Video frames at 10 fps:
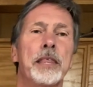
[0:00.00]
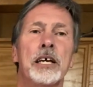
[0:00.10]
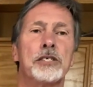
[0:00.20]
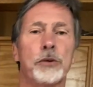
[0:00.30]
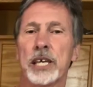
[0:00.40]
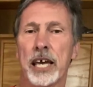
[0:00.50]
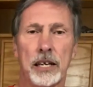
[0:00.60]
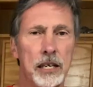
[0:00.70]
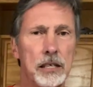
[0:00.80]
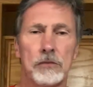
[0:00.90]
So
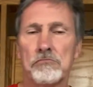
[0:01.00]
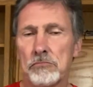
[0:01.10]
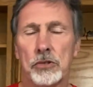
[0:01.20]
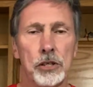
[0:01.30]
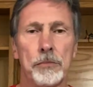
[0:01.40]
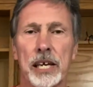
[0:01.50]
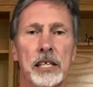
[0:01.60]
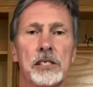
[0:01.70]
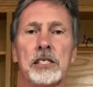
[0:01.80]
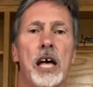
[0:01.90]
again, good
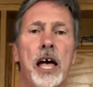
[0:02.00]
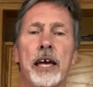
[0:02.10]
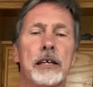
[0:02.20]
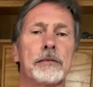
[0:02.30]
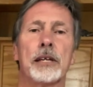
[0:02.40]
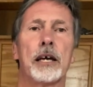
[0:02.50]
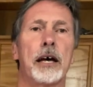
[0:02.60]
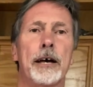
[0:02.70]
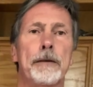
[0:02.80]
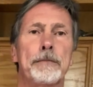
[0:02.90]
maintenance diet.
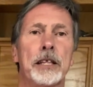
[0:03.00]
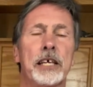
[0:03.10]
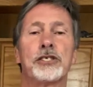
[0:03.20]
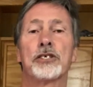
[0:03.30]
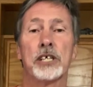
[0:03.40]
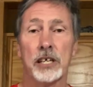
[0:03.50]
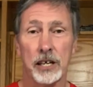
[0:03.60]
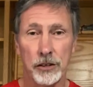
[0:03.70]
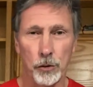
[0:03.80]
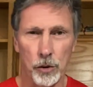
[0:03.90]
Let's look at
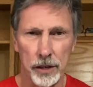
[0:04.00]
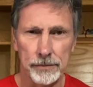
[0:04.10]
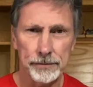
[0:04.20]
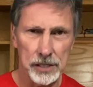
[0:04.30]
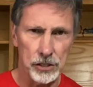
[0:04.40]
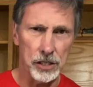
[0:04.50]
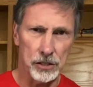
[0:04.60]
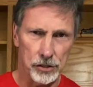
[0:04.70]
another one. Here's